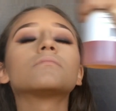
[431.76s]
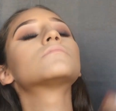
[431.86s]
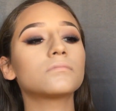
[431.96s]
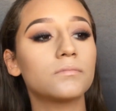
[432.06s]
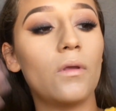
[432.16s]
my
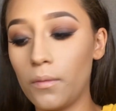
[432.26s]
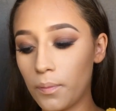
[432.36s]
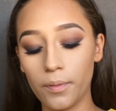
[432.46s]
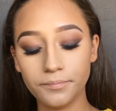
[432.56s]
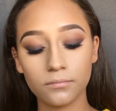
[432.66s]
face
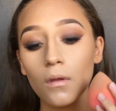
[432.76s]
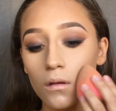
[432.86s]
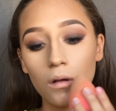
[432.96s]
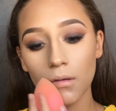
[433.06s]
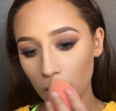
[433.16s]
one more
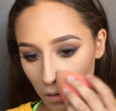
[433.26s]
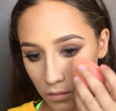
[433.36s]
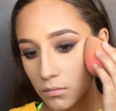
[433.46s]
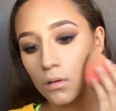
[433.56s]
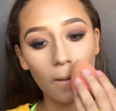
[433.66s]
time
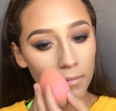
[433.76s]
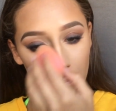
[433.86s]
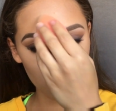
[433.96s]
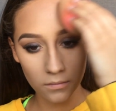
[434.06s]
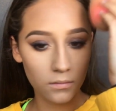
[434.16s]
and just kind of